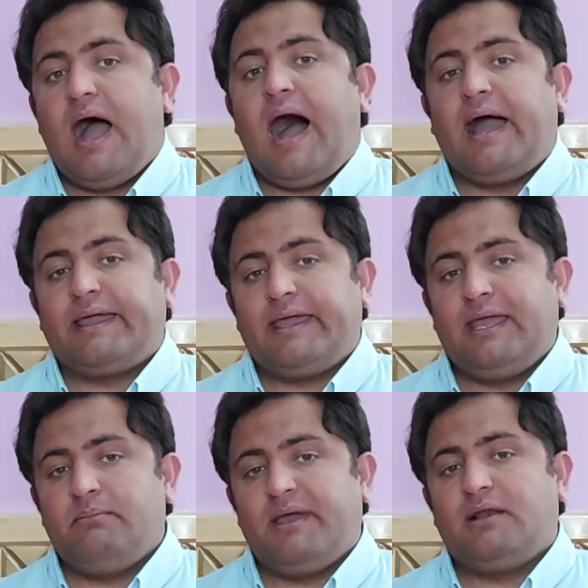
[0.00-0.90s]
I
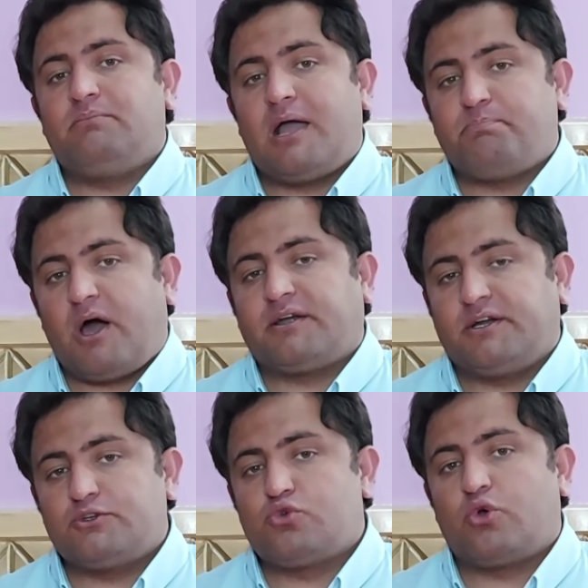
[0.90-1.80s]
email my
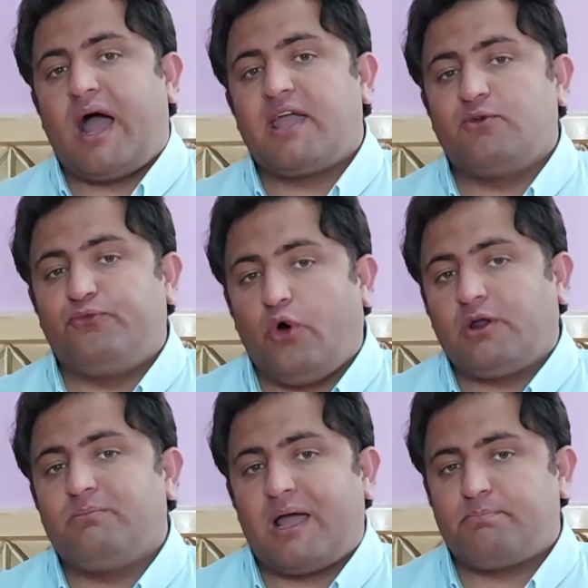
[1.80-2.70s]
partners or I
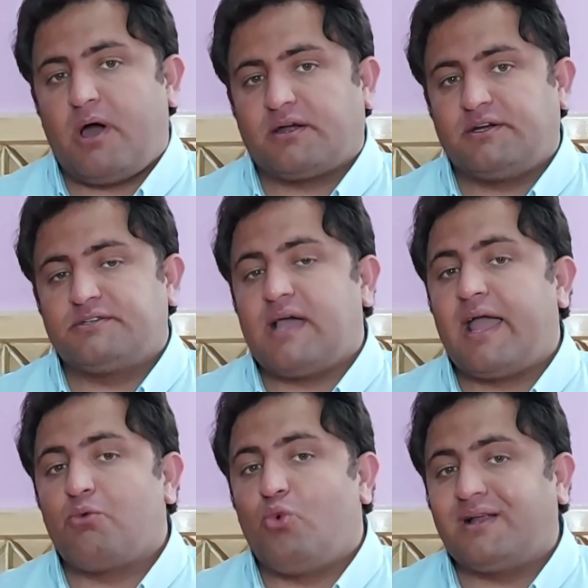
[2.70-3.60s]
inform my partners,
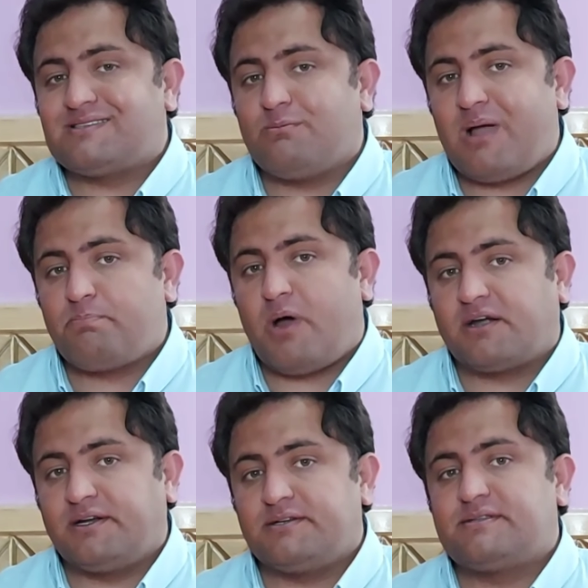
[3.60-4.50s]
I WhatsApp my
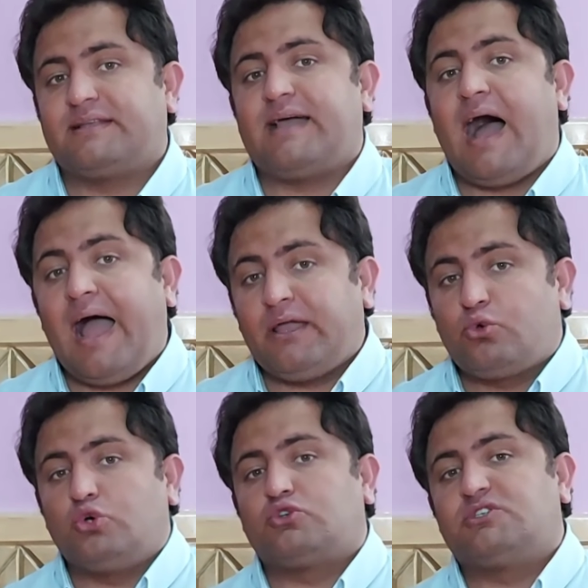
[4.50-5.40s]
partners that I
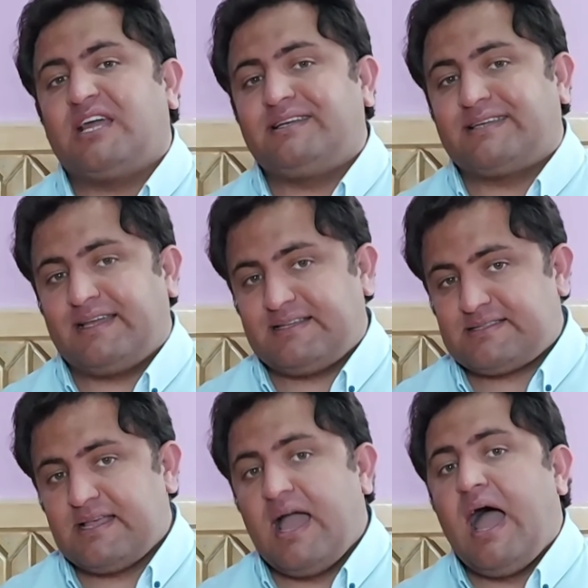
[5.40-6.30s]
go to
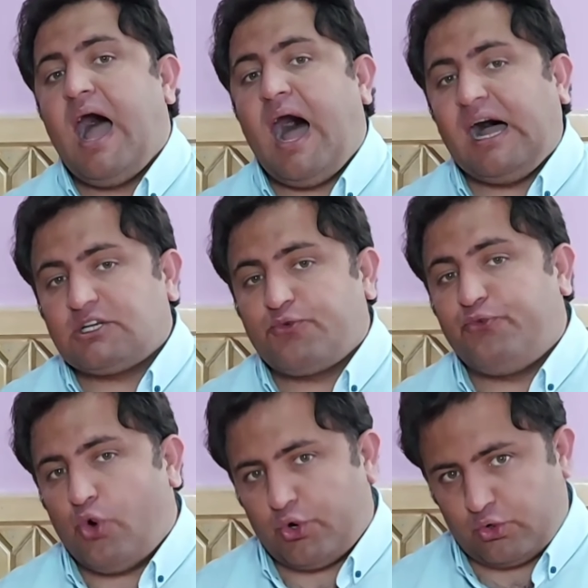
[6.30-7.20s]
dentist at
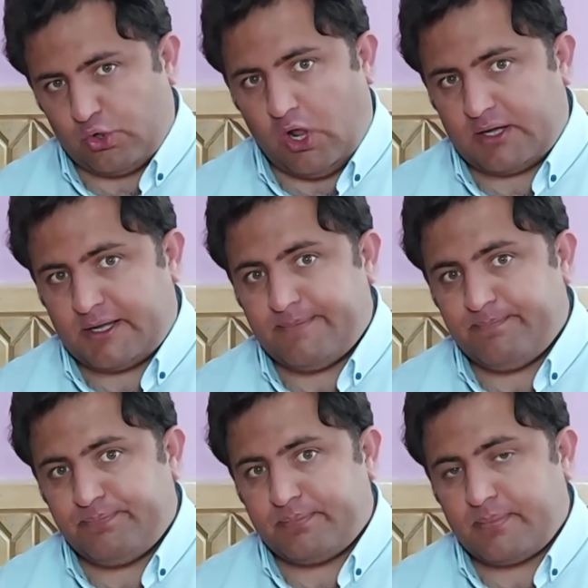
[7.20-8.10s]
4 o'clock.
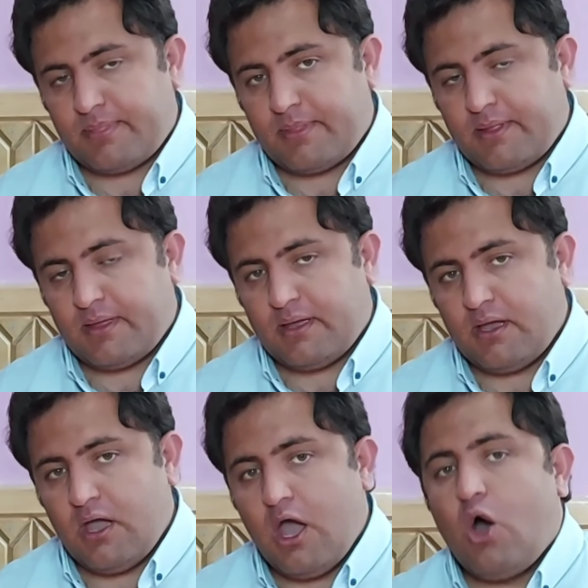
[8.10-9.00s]

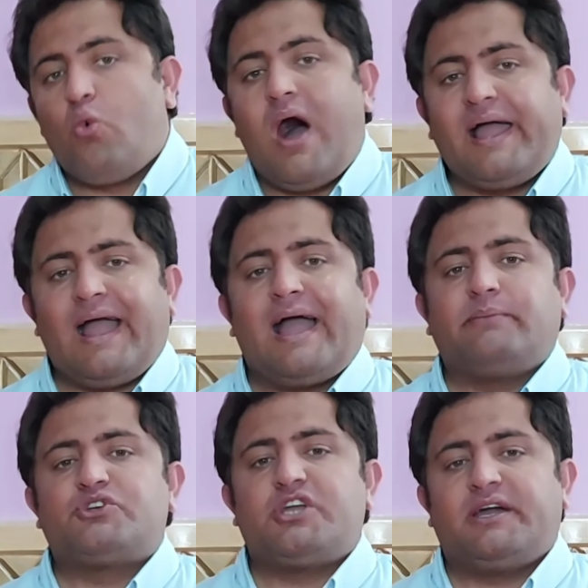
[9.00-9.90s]
Why
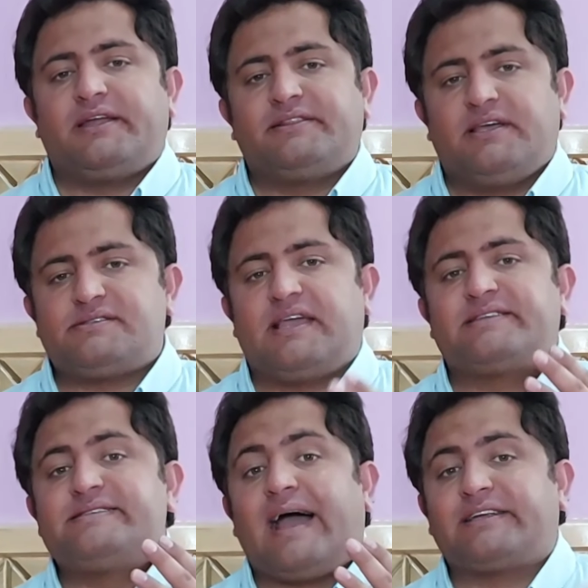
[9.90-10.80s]
I'm sharing this
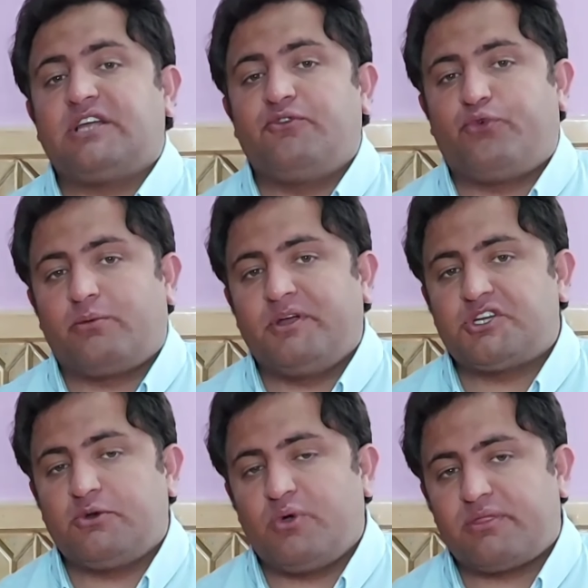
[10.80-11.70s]
exact
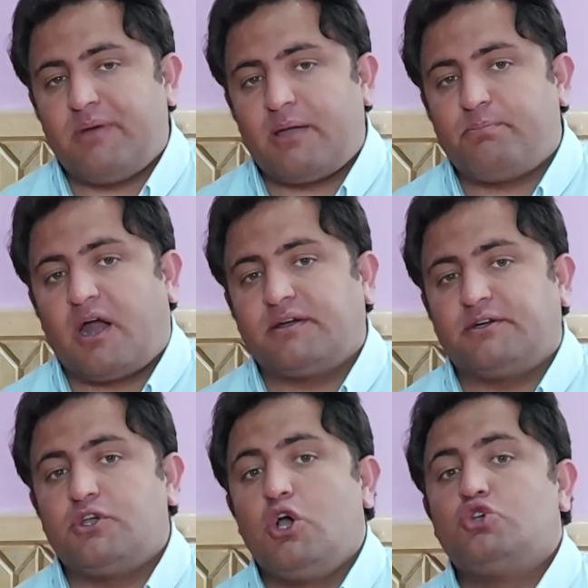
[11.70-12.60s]
information with my partner?